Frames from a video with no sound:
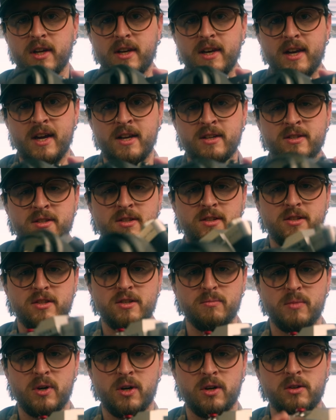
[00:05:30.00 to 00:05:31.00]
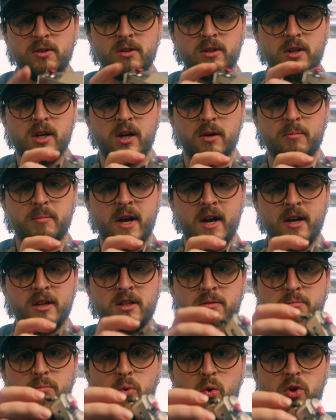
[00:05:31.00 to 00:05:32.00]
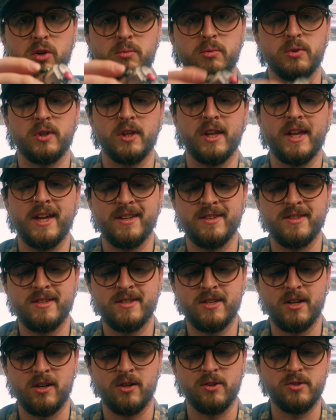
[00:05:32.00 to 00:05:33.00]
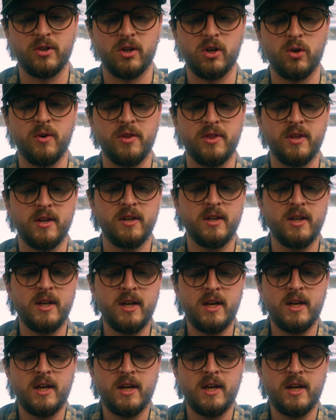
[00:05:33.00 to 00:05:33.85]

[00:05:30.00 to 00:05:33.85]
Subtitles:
a nice, small, compact, portable lens to also go with it,